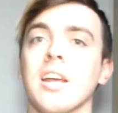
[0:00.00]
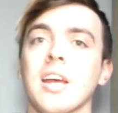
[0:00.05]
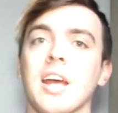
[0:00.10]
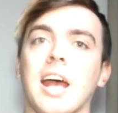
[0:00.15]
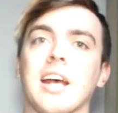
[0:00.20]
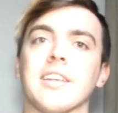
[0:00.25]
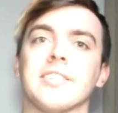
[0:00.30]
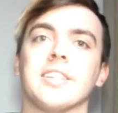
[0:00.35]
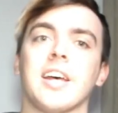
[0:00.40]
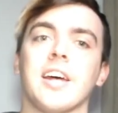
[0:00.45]

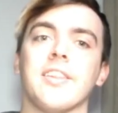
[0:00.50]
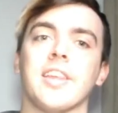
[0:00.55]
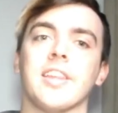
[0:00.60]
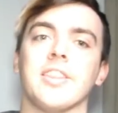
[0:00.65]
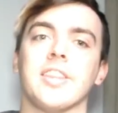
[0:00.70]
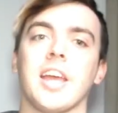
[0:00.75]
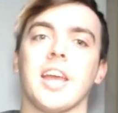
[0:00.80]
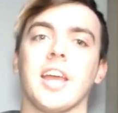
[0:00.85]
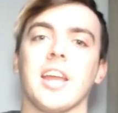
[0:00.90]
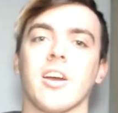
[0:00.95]
has said that
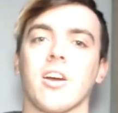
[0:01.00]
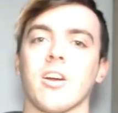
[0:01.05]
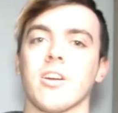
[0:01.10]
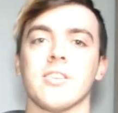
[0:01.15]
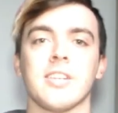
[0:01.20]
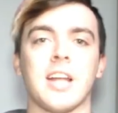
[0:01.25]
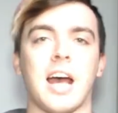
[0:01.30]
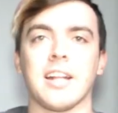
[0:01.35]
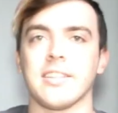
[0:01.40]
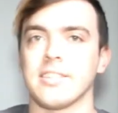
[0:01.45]
they are
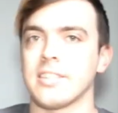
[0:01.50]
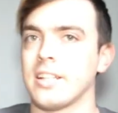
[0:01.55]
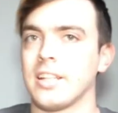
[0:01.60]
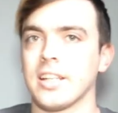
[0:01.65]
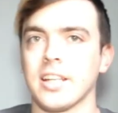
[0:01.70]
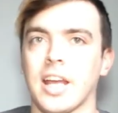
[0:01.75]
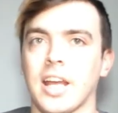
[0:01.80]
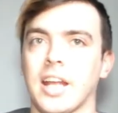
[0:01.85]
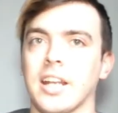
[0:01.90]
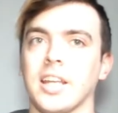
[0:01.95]
not
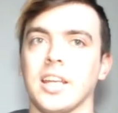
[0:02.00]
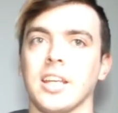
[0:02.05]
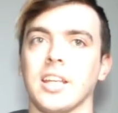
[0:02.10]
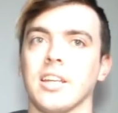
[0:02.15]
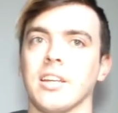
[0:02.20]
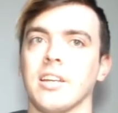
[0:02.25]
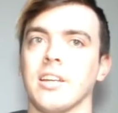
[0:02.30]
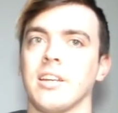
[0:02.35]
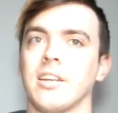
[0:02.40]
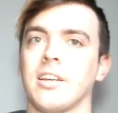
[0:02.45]
sending
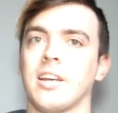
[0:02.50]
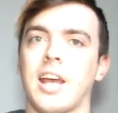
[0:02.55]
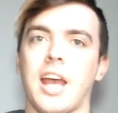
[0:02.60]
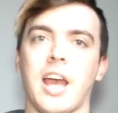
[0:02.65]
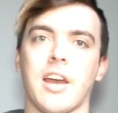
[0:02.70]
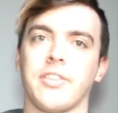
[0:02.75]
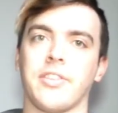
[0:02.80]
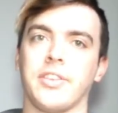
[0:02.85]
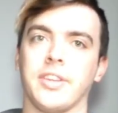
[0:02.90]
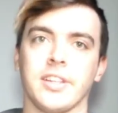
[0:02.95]
any
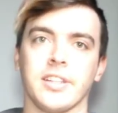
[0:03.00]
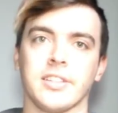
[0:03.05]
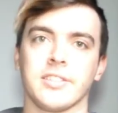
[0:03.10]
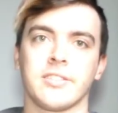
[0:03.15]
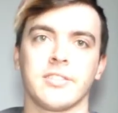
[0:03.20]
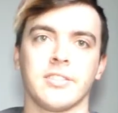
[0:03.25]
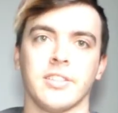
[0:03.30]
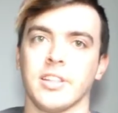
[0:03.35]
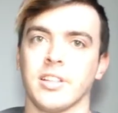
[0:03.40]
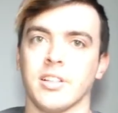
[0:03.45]

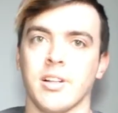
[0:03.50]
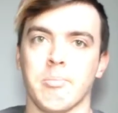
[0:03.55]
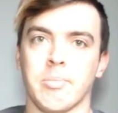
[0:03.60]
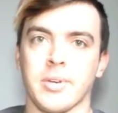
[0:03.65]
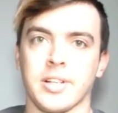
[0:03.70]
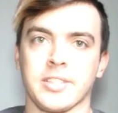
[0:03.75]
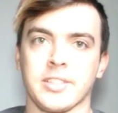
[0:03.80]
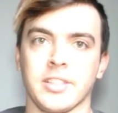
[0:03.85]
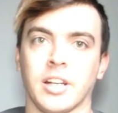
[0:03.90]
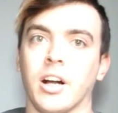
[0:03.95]
athletes to the
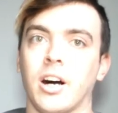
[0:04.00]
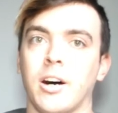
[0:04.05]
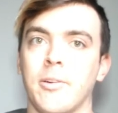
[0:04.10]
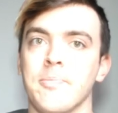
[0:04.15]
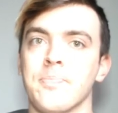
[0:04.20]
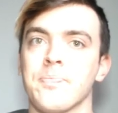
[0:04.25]
Olympics at all.